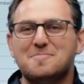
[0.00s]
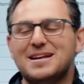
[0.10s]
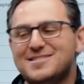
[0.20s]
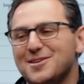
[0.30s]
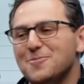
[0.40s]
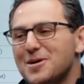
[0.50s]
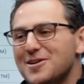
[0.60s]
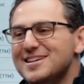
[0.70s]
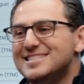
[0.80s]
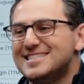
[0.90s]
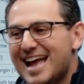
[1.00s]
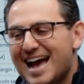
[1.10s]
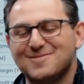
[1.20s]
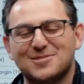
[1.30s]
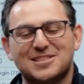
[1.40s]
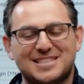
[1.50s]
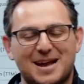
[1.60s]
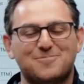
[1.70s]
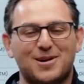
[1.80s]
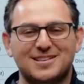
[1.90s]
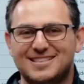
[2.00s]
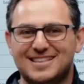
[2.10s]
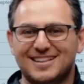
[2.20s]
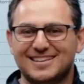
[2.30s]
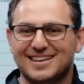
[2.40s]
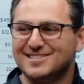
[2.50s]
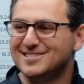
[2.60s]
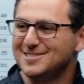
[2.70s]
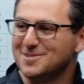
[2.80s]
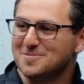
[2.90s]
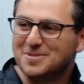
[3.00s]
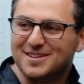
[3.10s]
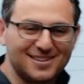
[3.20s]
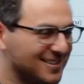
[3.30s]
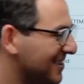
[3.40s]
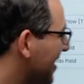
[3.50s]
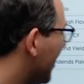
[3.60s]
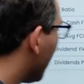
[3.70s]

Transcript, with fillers: based on where it's at, where the stock price is selling at. Jeez, oh, Pete. Good